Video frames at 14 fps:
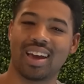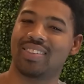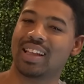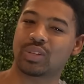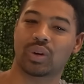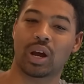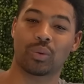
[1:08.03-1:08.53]
And
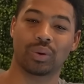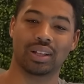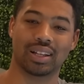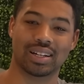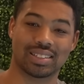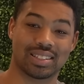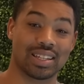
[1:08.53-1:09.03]
that's when I
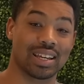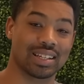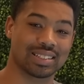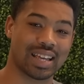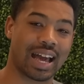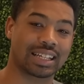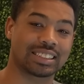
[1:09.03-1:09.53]
realized the
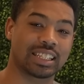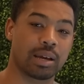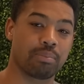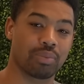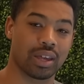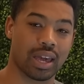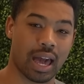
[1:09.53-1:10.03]
exact
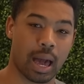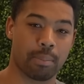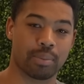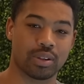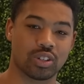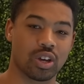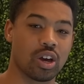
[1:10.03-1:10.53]
same thing
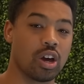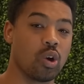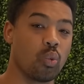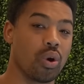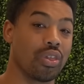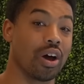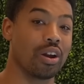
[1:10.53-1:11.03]
happens
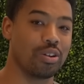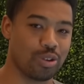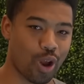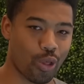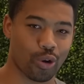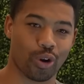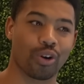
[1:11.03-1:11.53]
with
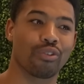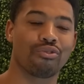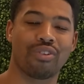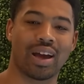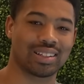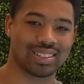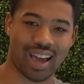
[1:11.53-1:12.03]
another
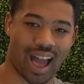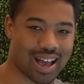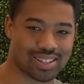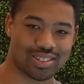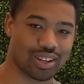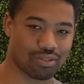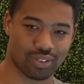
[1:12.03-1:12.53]

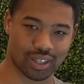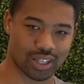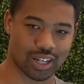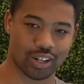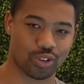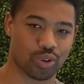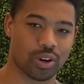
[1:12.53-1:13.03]
fantastic villain
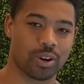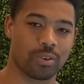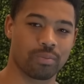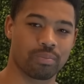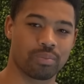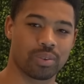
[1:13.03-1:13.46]
intro.